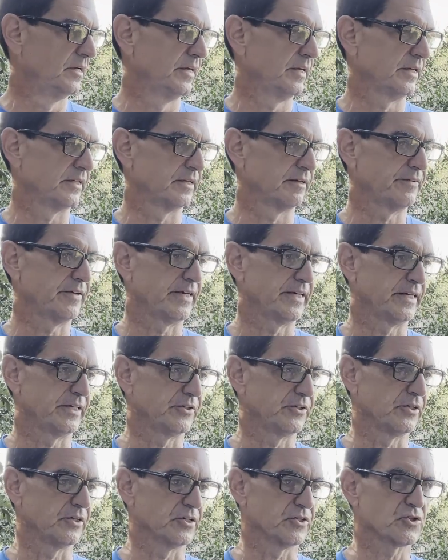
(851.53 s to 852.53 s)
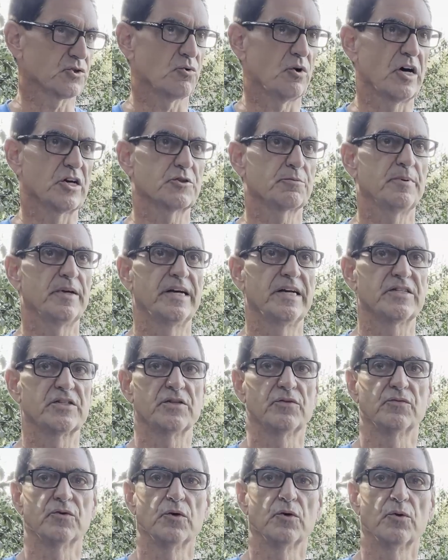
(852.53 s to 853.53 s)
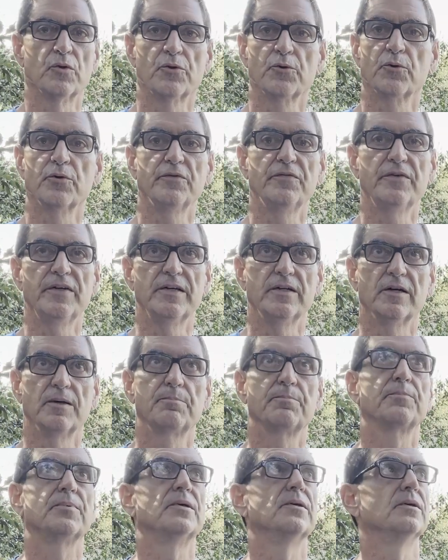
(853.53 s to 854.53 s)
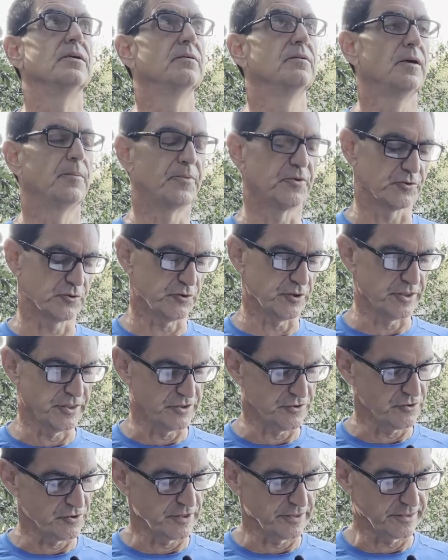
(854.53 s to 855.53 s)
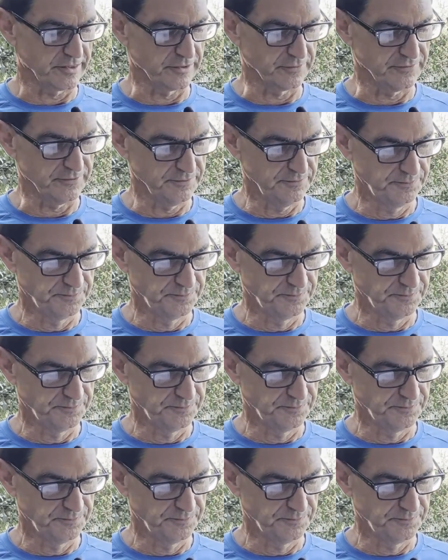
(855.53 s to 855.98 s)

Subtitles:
and I've had squash plants that have grown 30 feet up the trees. You're not careful.